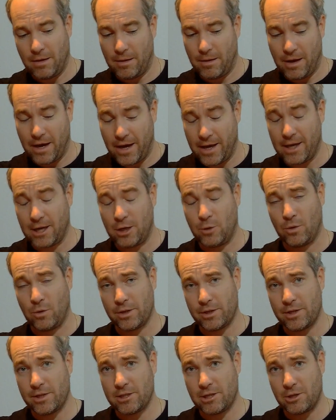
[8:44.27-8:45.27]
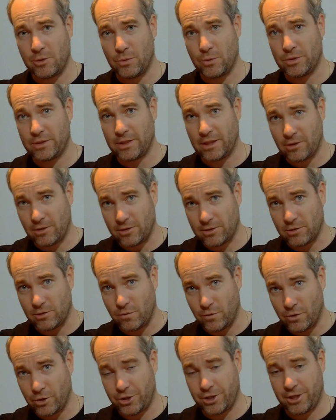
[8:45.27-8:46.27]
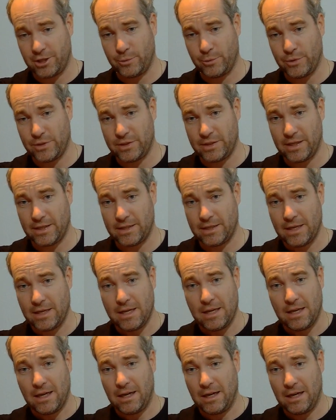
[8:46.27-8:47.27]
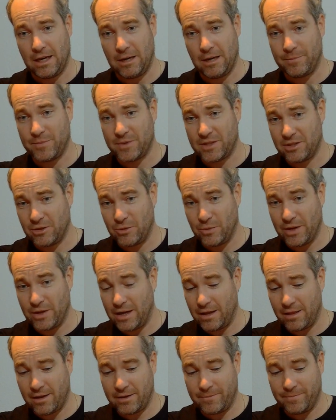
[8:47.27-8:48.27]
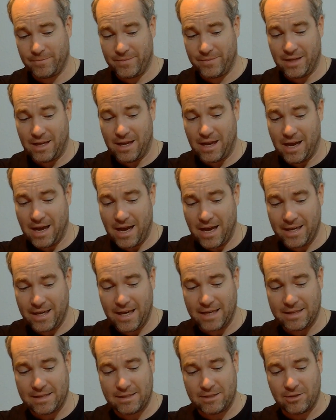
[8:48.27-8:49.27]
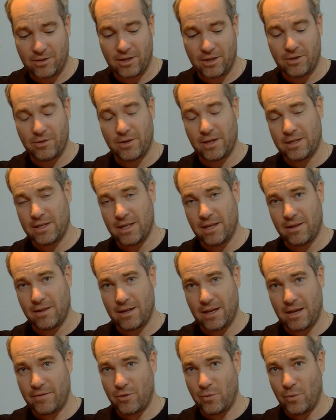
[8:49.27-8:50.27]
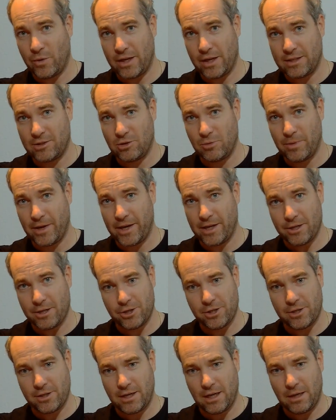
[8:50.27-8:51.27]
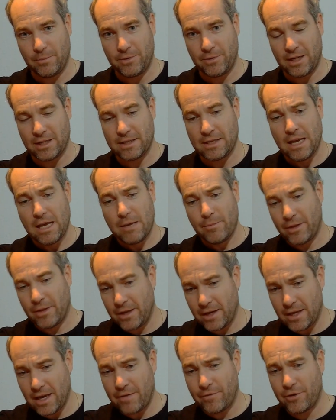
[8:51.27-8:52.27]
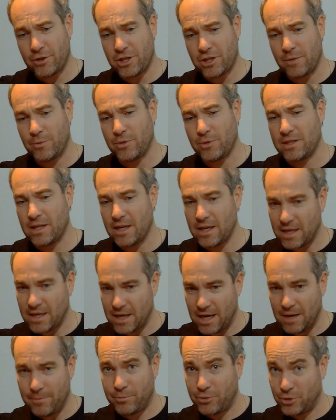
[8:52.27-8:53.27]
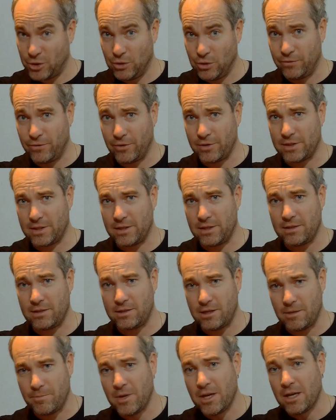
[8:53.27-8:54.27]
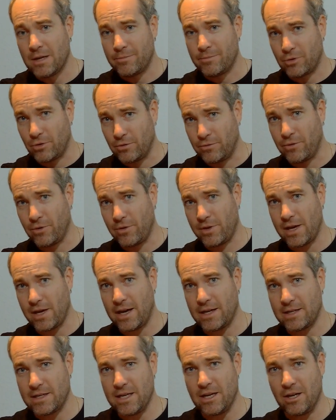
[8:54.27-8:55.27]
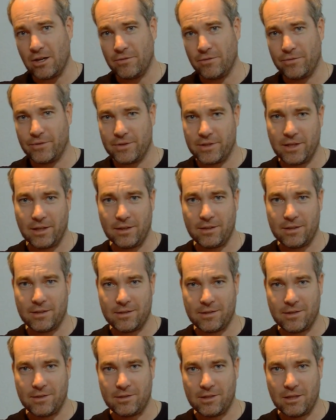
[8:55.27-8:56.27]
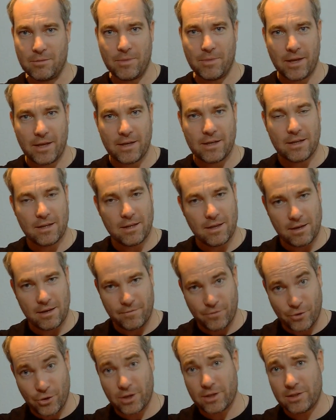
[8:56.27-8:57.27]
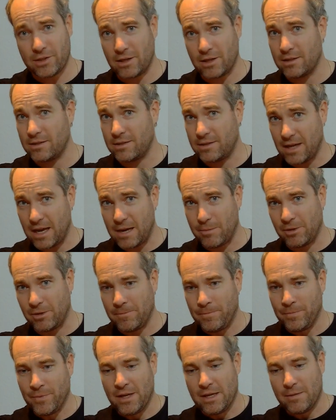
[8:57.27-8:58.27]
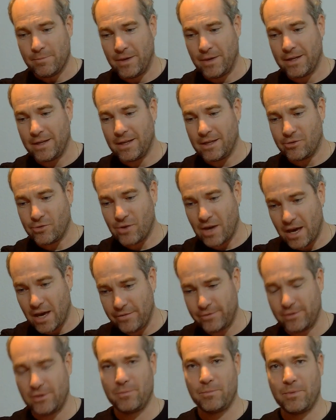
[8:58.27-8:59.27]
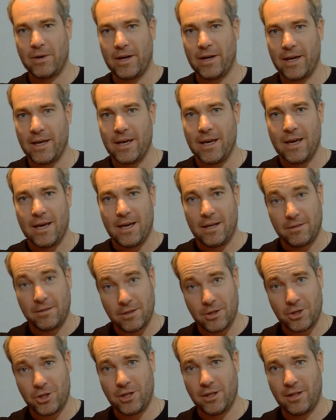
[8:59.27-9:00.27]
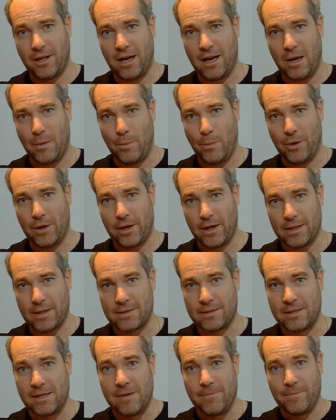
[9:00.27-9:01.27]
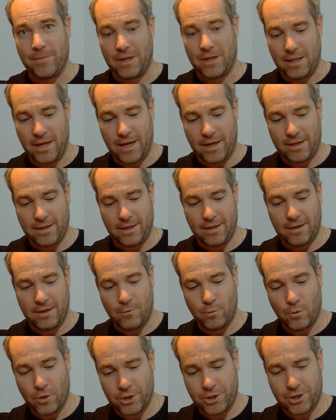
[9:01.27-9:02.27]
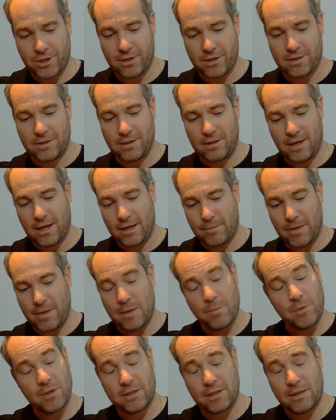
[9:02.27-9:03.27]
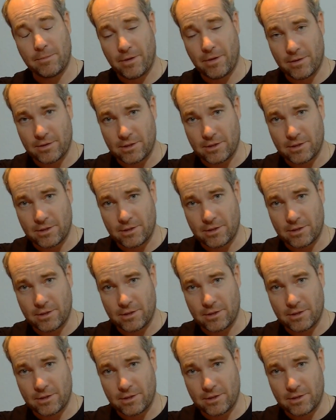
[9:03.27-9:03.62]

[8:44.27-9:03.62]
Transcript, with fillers: higher quality screws and also washers with that. Um, so another, I guess it's not a good idea that everyone has to buy additional components. But in the average, I would say, yeah, pro for the system, pro for the idea of the tilt system, and it works and it's stable, but you have to buy additional components like washers, like maybe some other